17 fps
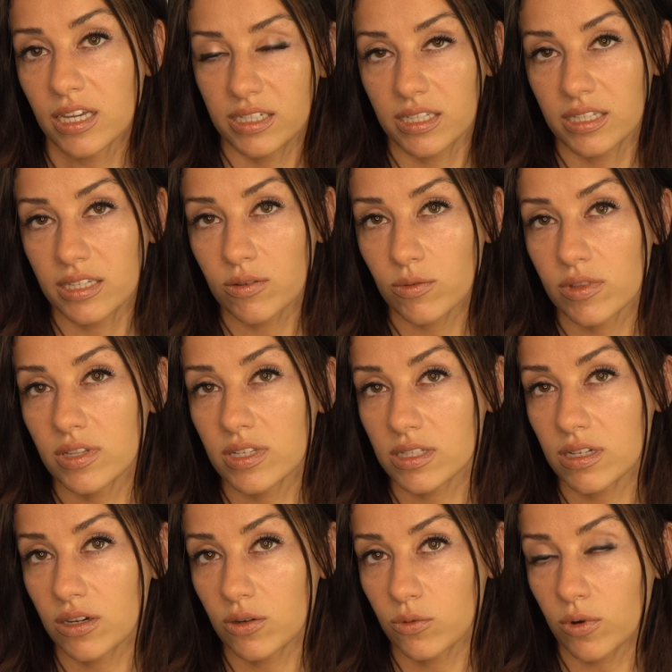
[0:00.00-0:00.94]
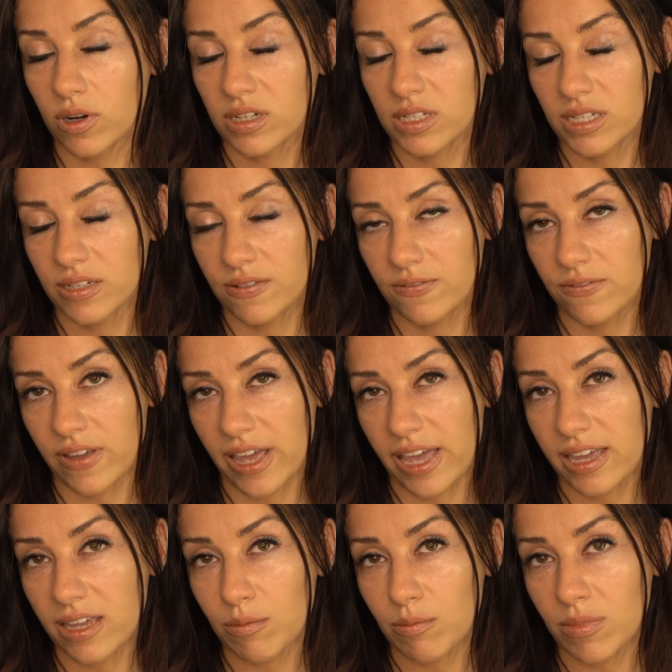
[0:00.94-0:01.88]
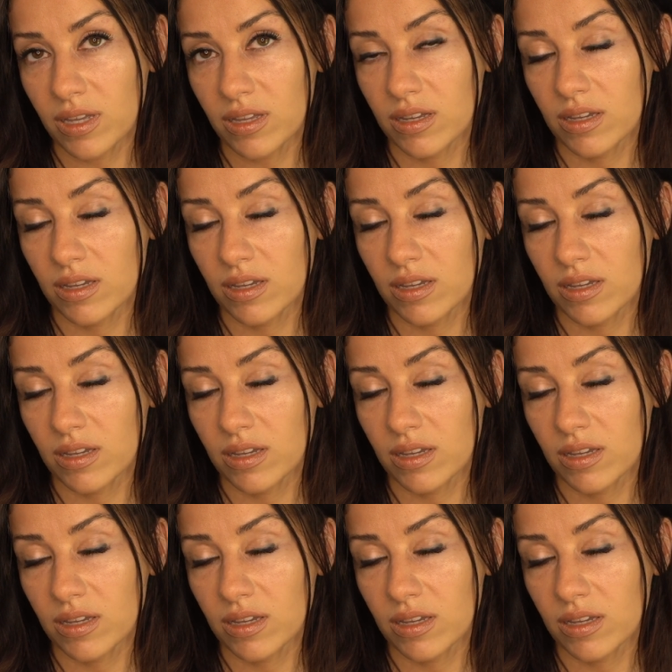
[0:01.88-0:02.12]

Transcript: dealing with this unwanted fame,